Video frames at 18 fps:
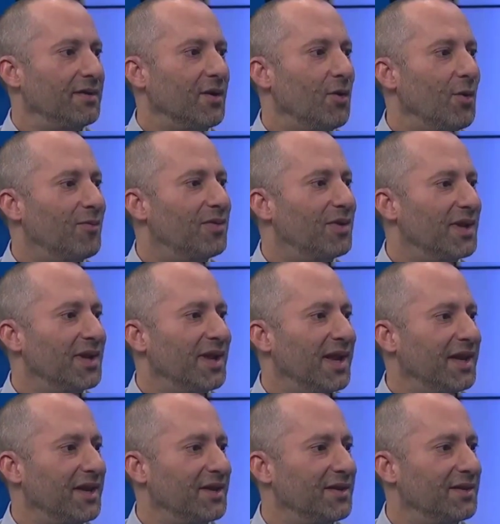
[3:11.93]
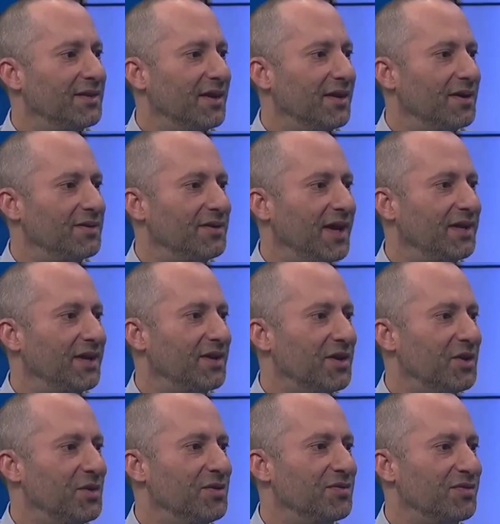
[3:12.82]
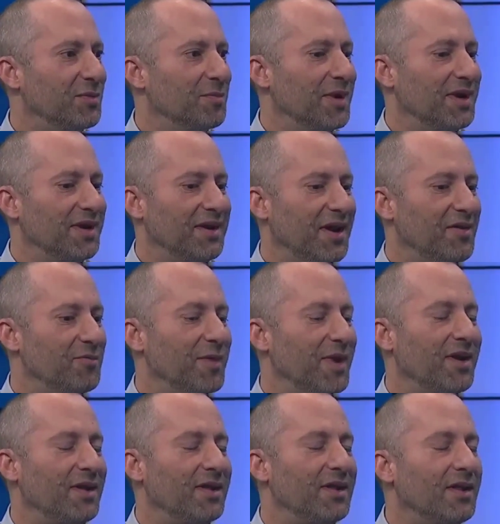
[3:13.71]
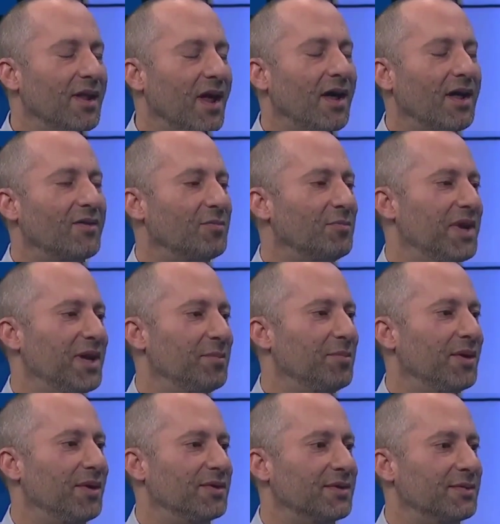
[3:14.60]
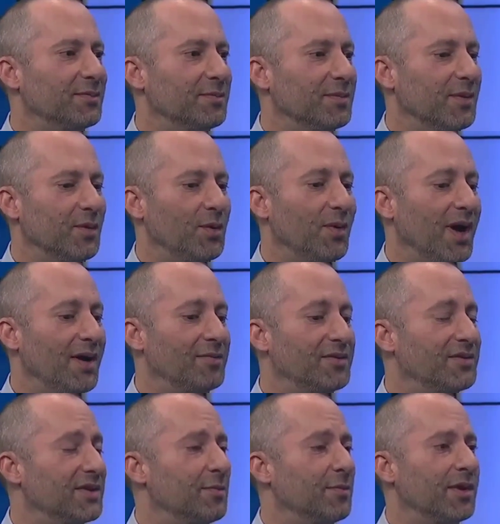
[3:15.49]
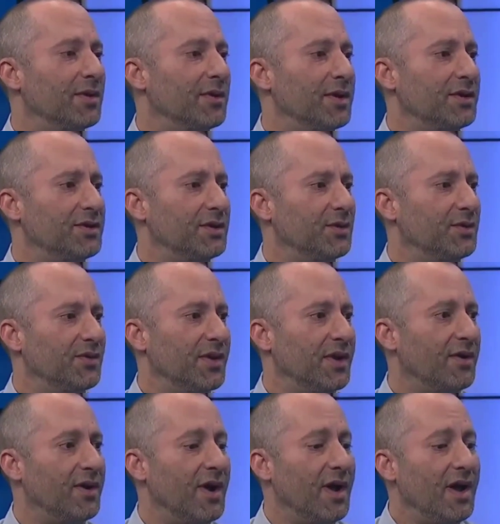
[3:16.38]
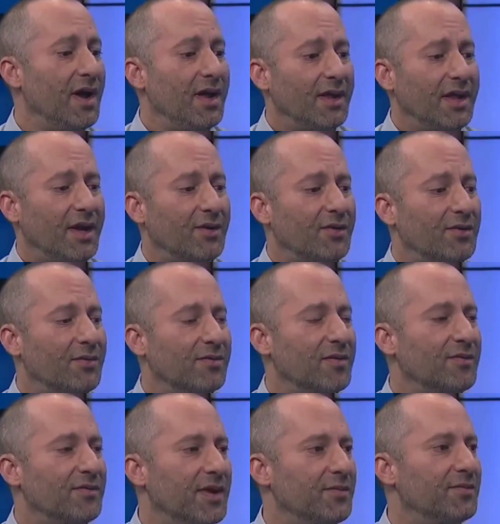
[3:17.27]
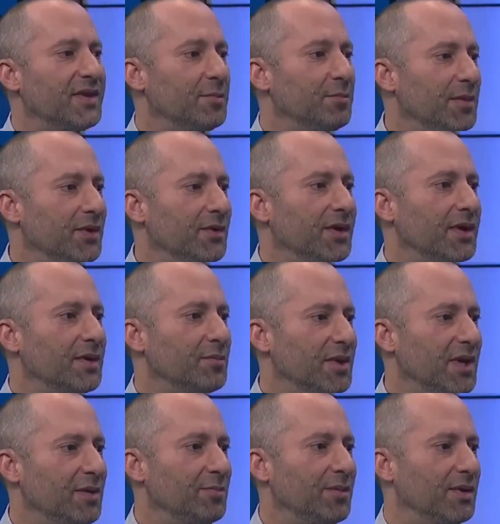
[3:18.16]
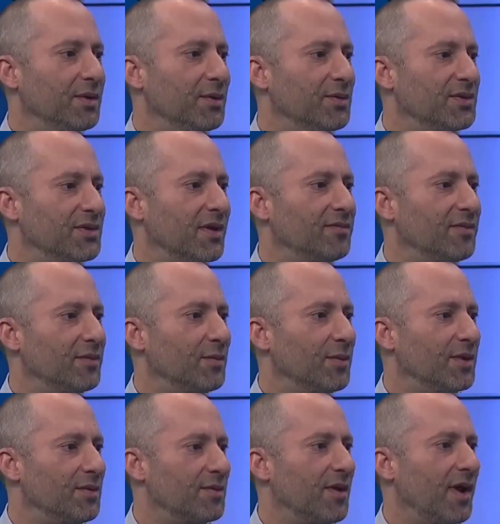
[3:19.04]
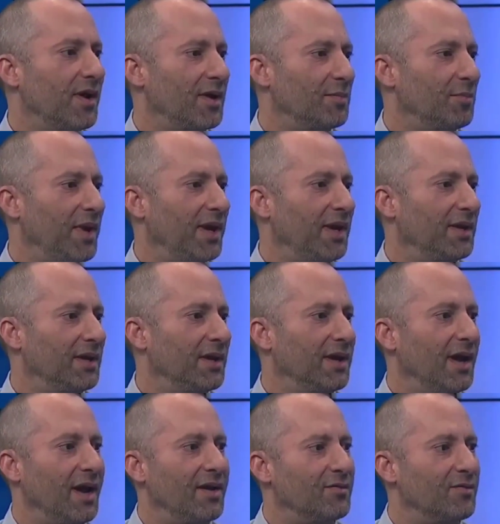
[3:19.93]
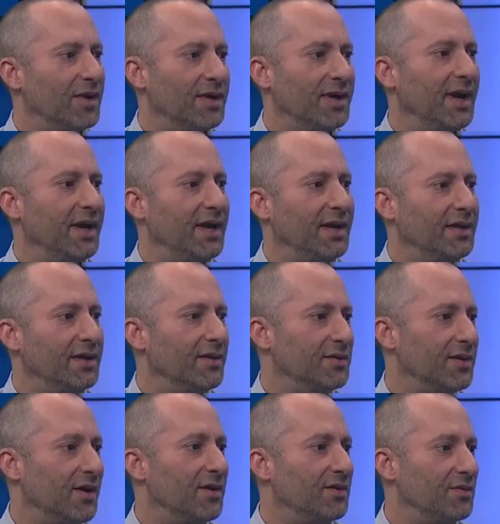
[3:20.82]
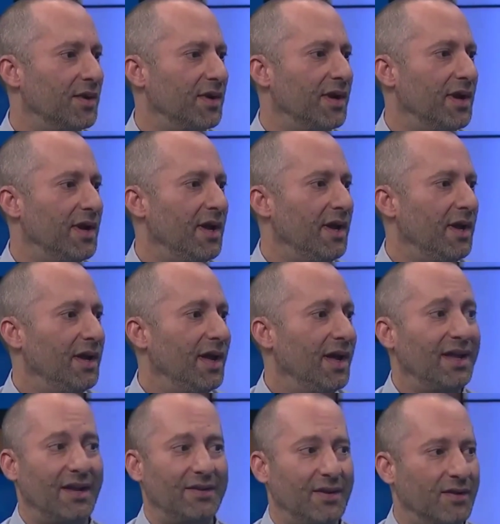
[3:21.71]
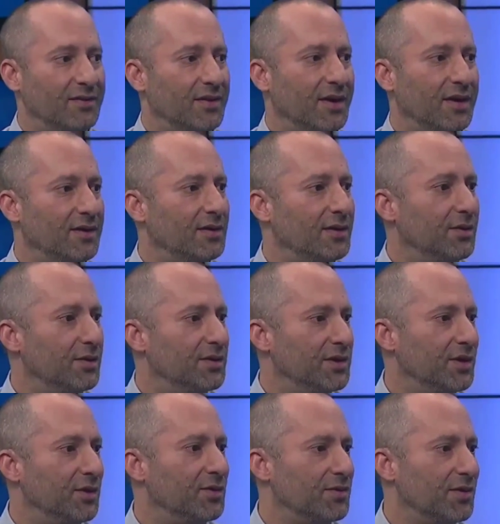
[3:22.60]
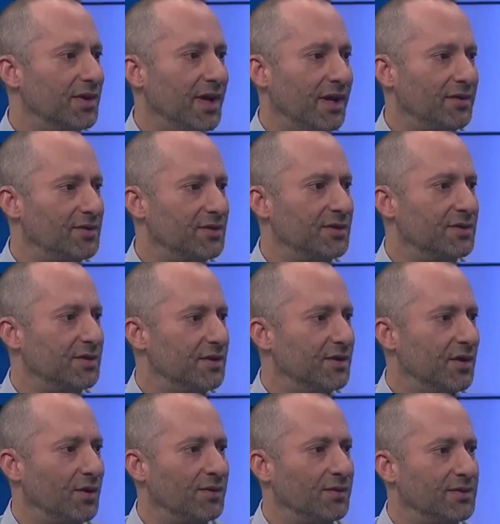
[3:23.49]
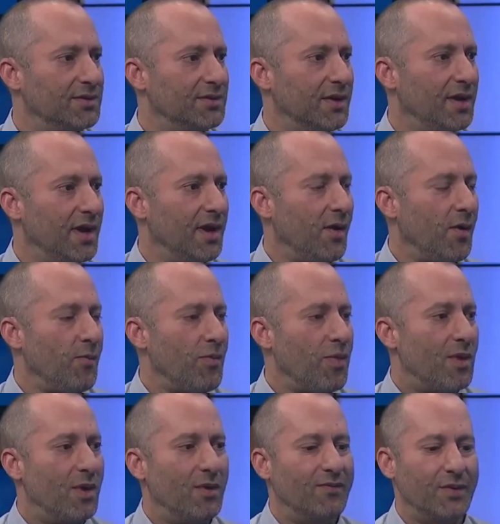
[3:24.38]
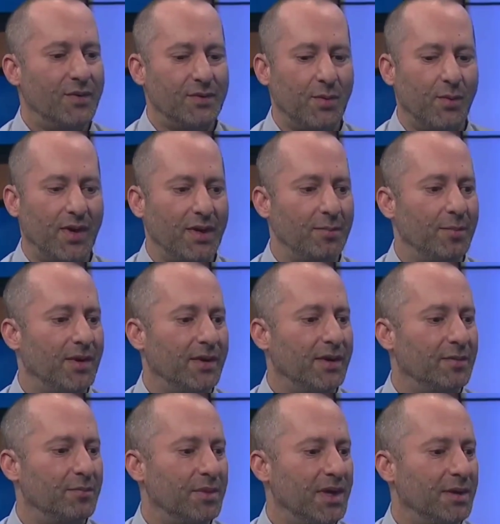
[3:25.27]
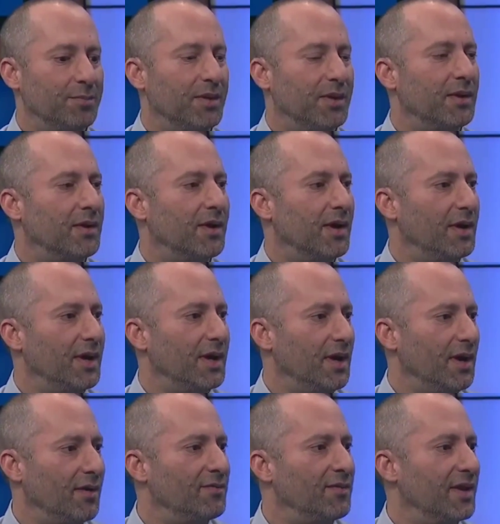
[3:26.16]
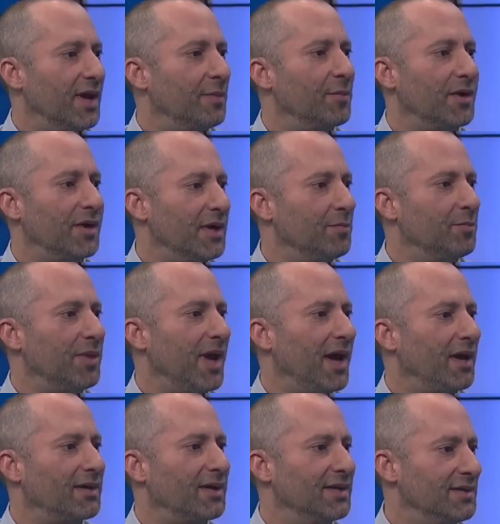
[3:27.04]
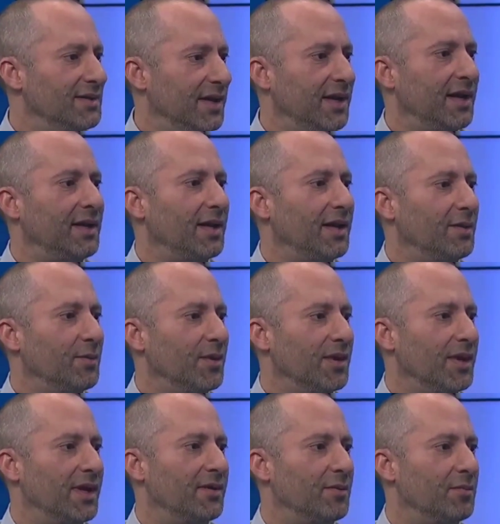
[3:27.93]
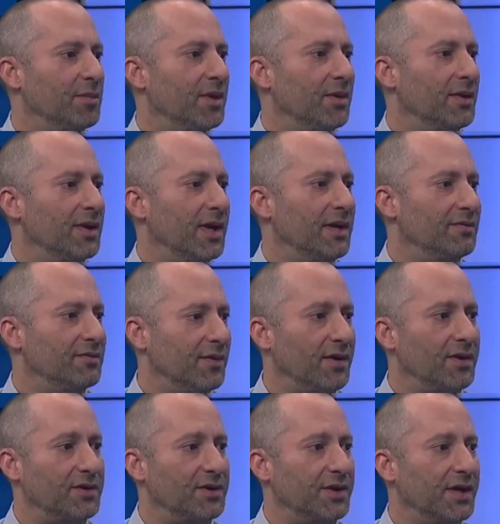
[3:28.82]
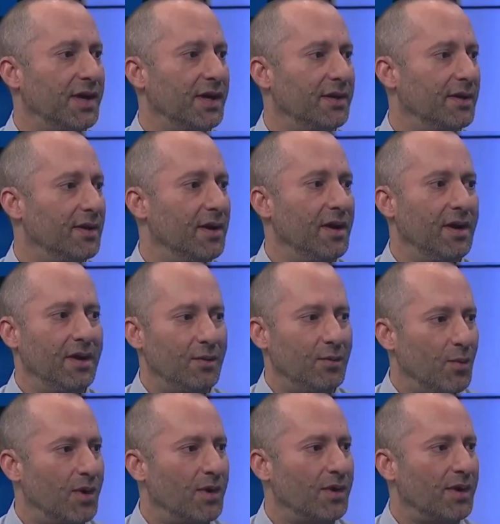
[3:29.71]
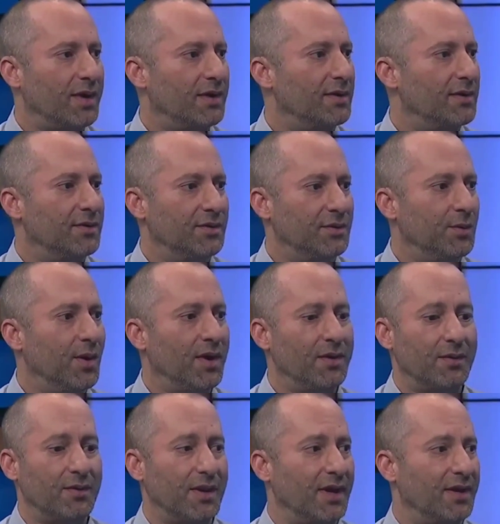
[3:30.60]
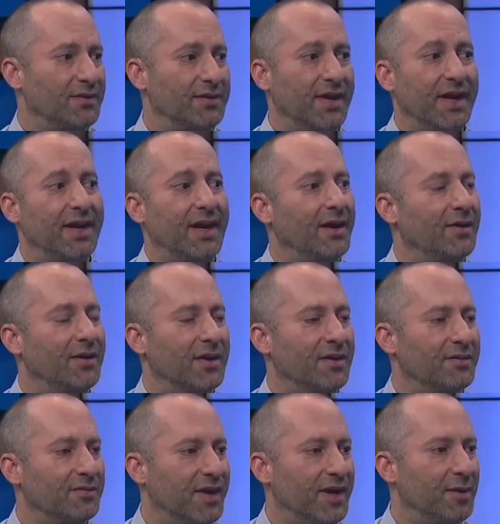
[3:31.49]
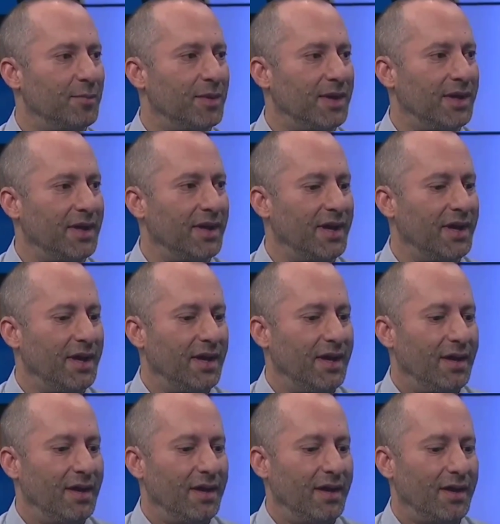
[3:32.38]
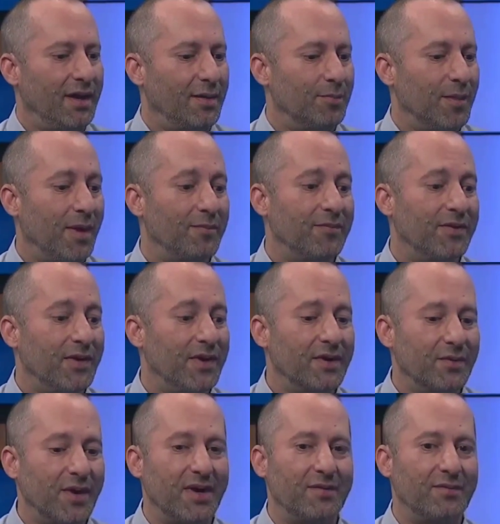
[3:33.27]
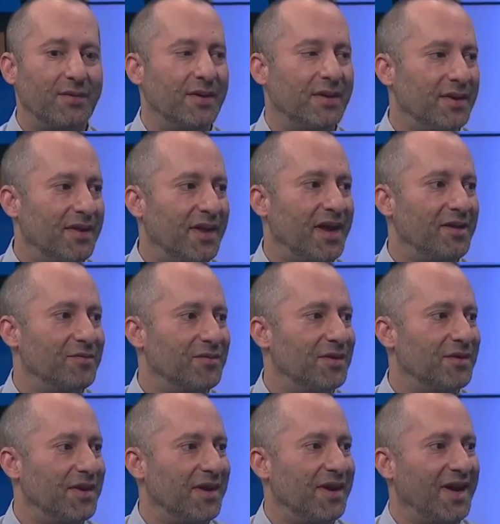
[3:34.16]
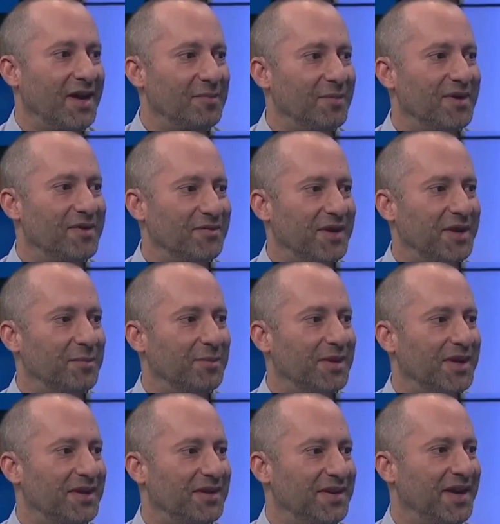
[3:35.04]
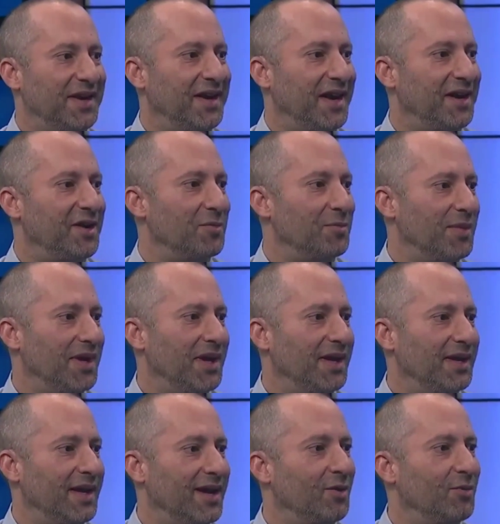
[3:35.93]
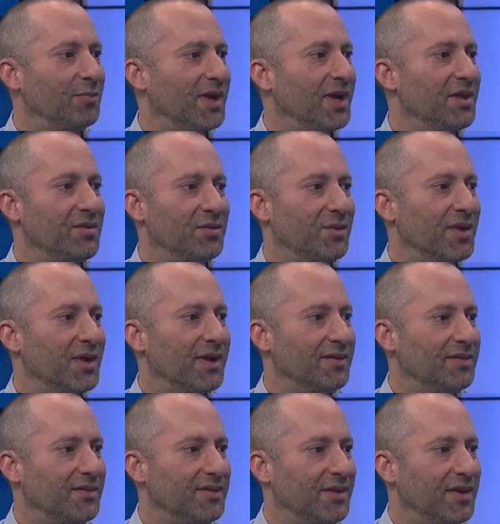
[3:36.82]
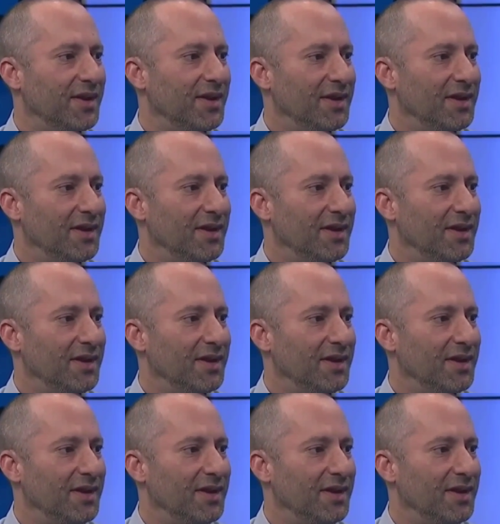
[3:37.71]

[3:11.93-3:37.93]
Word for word: hopefully they can uh, take a cue from it. And I've met a lot of people who have similar issues. There, mm. there are over 50 million people who suffer with chronic pain every day in this country. And that doesn't include children, that's just adults. Mm. Over 20 million people are, of them are impacted daily with their ability to function and work and do other things, take care of their family. Um, I'm very grateful and thankful that I had my family to take care of me and help me through this.